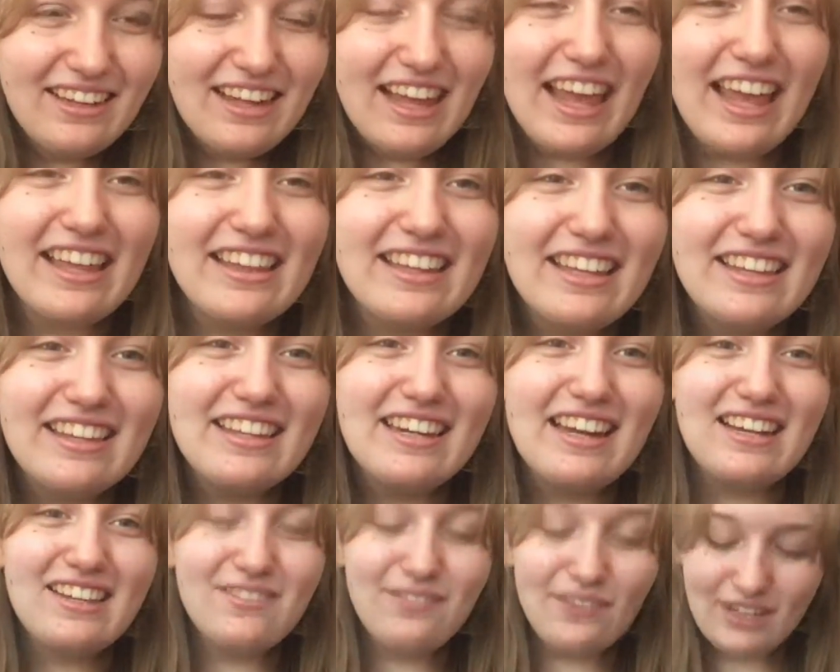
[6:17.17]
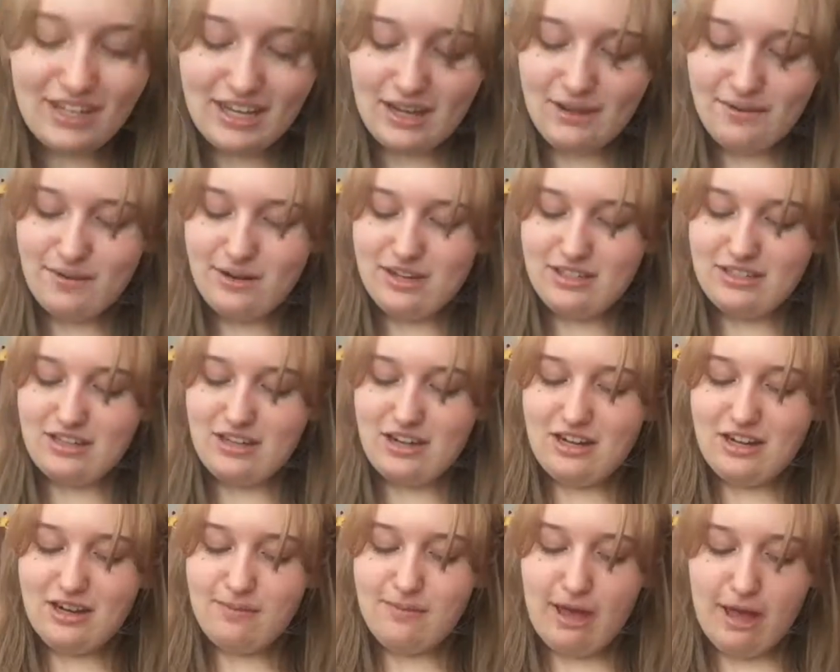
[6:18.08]
And then the next book I want to
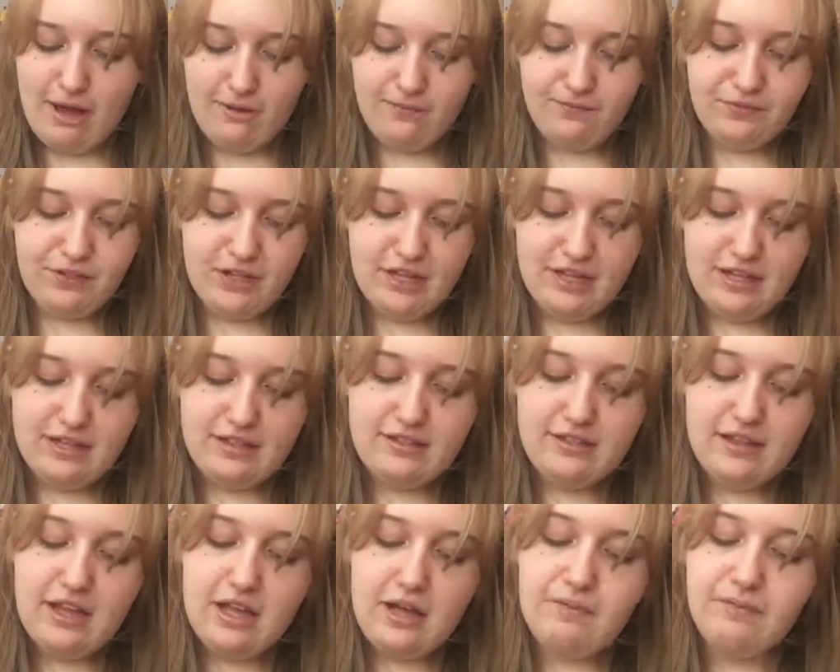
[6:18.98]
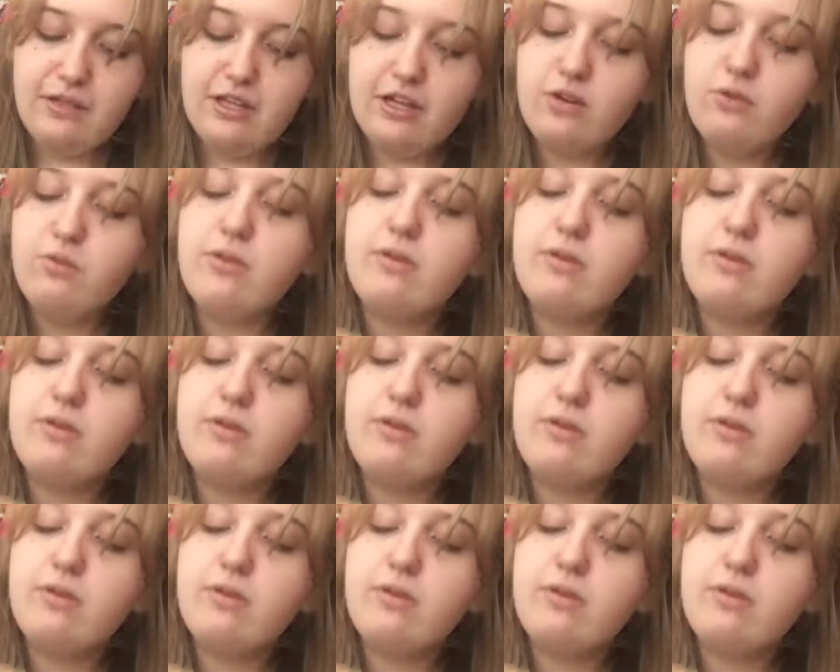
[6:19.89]
talk about is um, Little